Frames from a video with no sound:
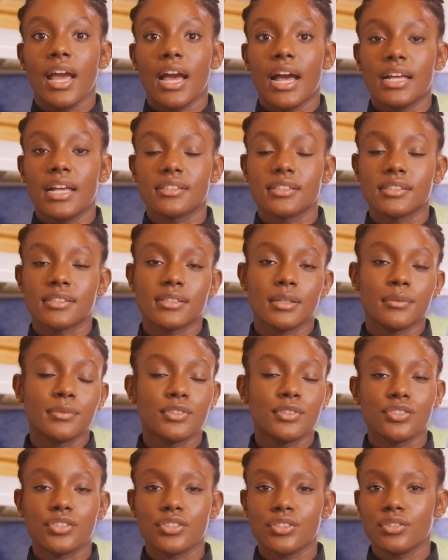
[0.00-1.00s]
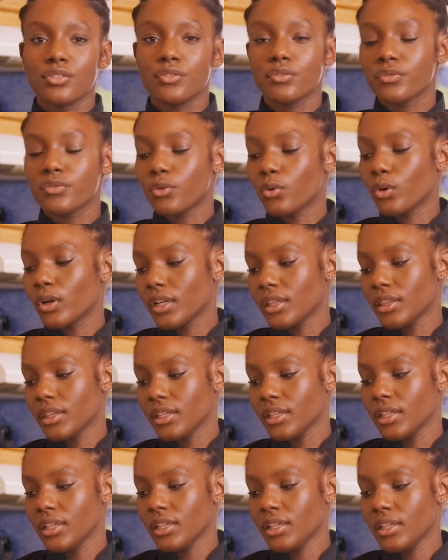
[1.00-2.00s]
as a substitute for
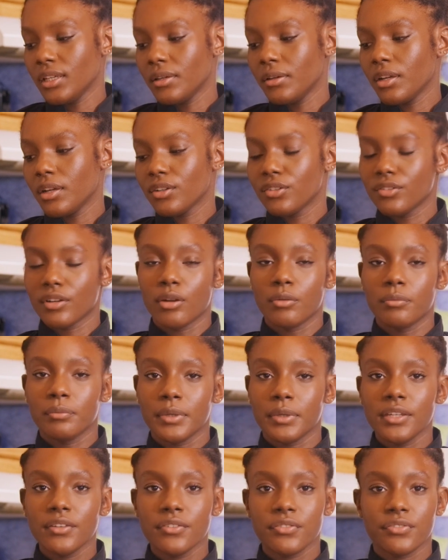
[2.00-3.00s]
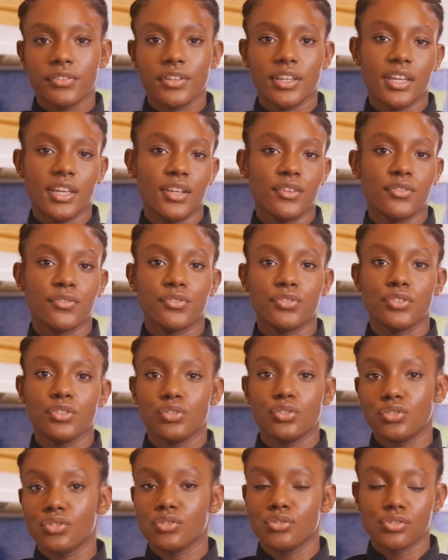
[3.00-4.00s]
the ground beef if
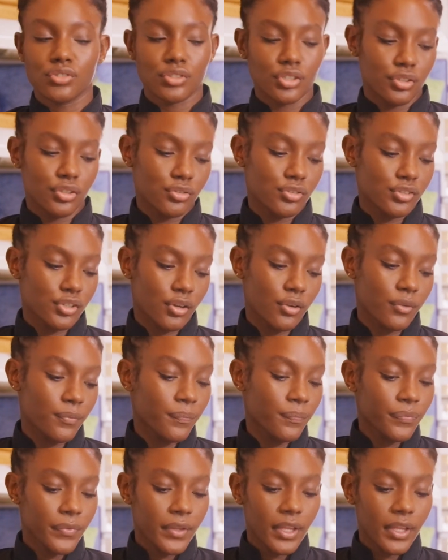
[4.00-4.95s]
you choose to do so.